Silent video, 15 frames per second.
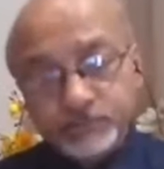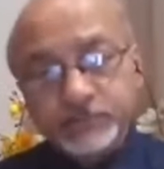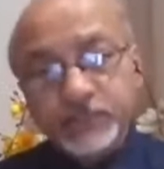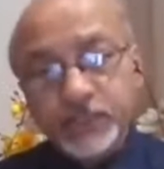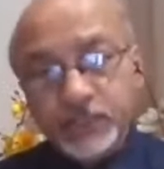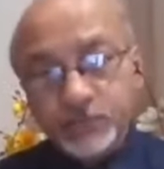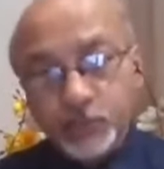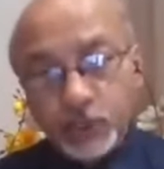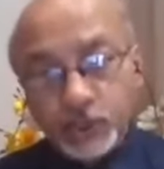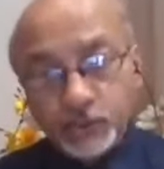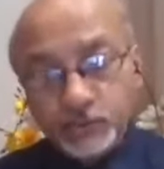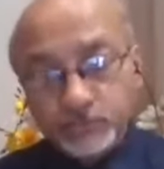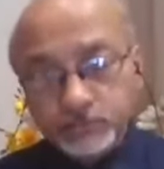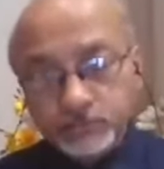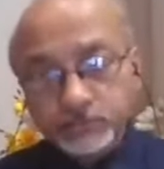in
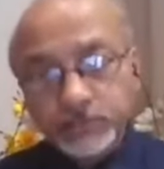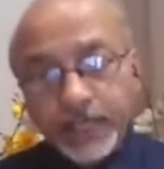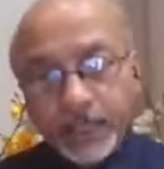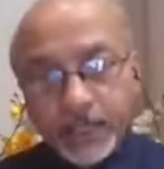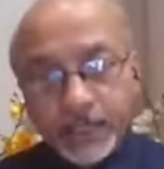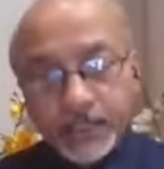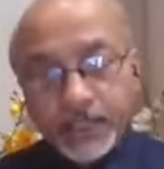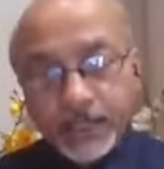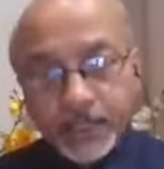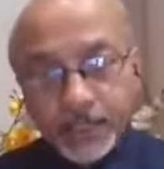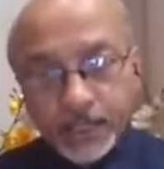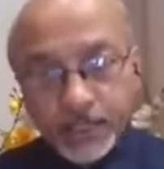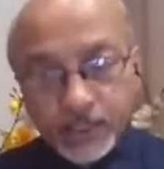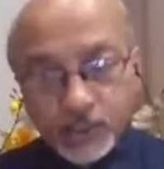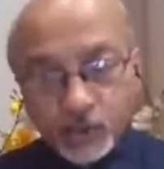volume again and
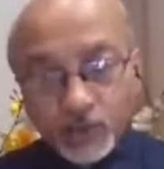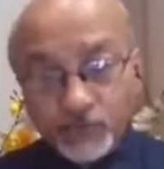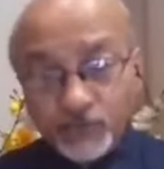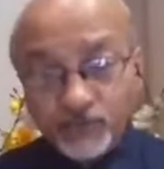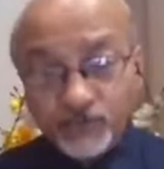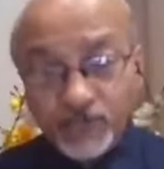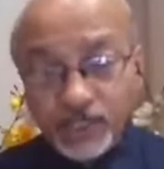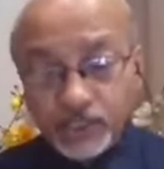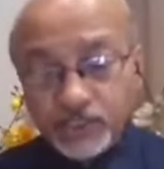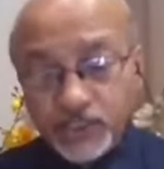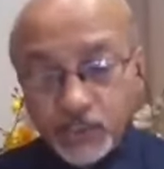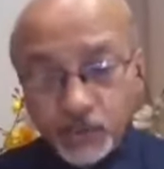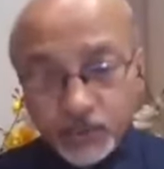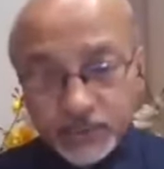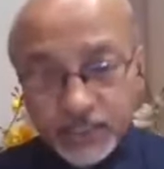again. You have to be very
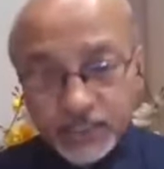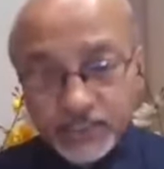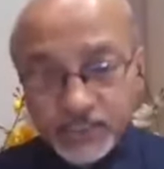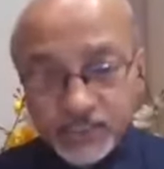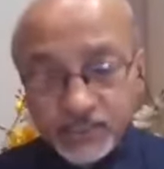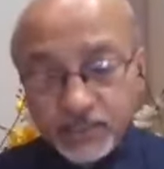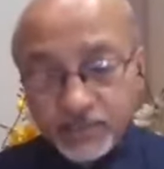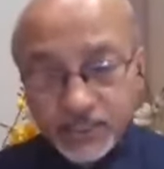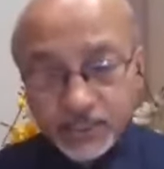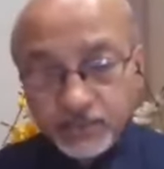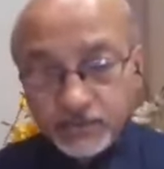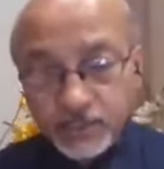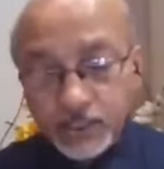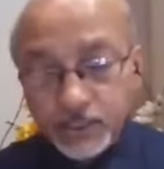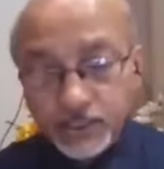sure that this is the
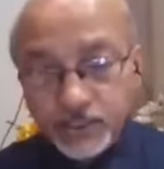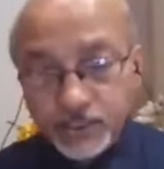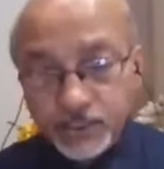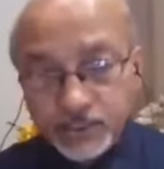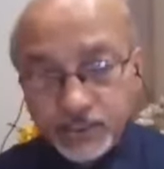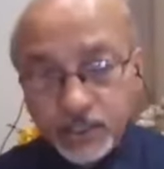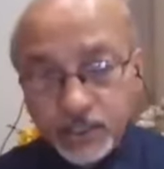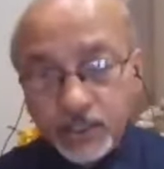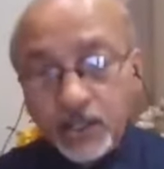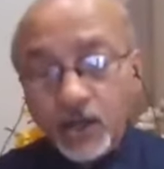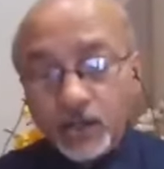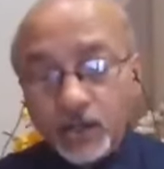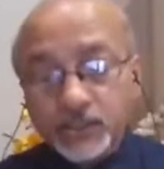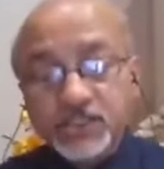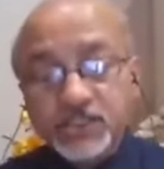particular literature
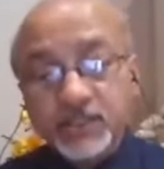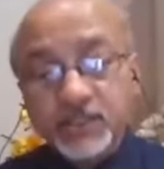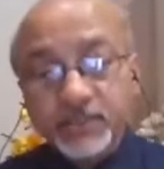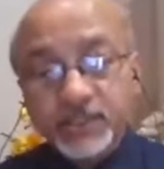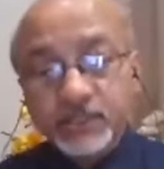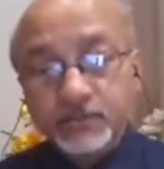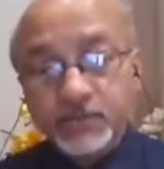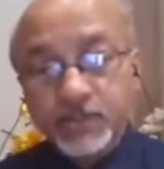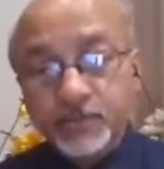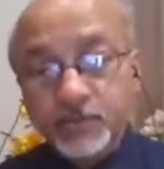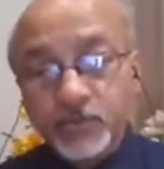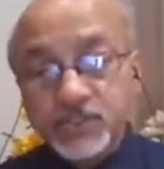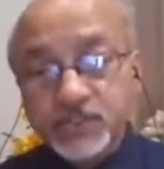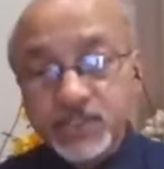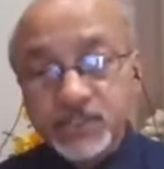or this is the particular
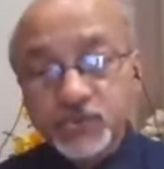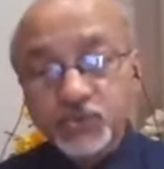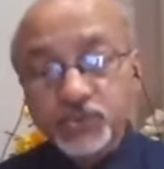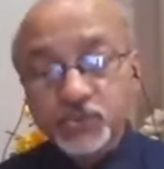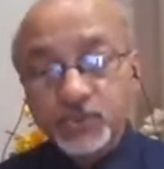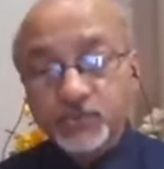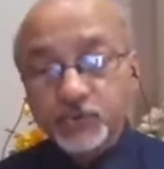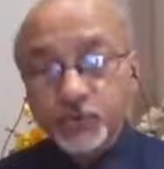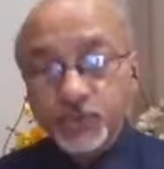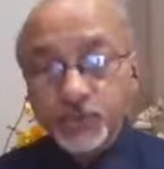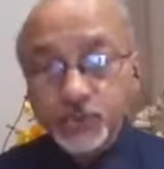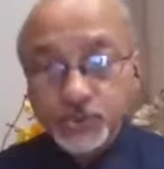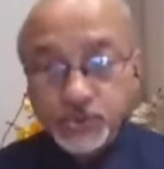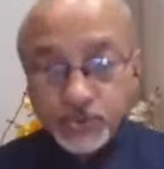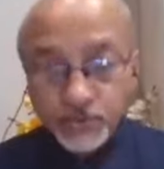process which you have to
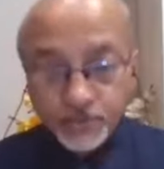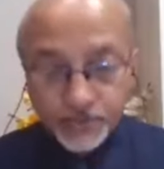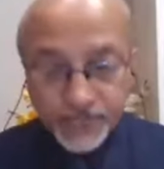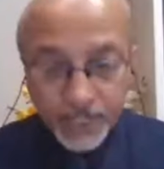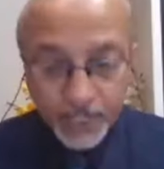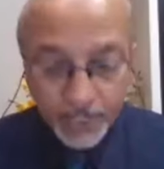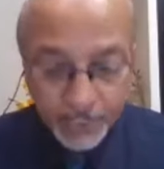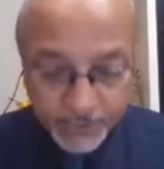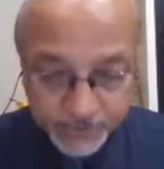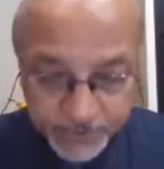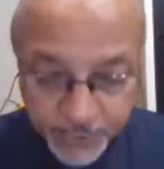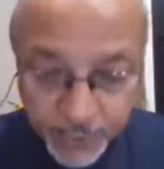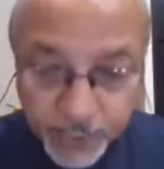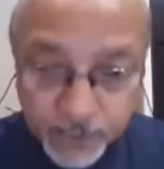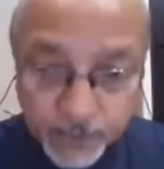use, and
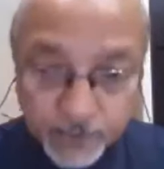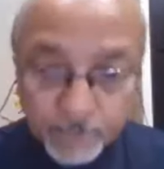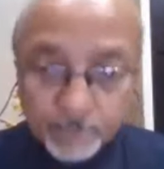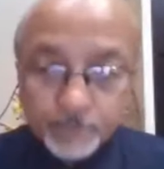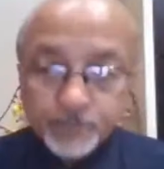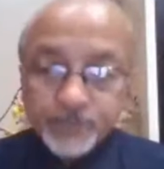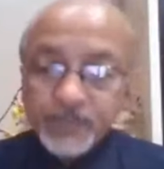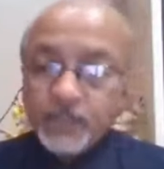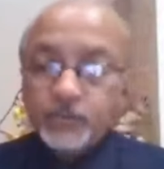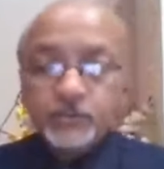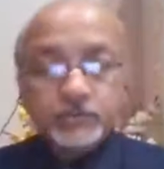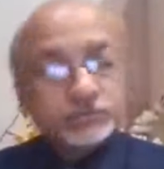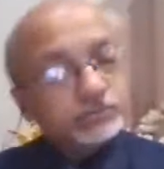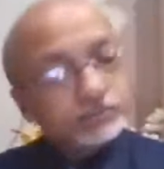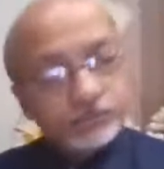then you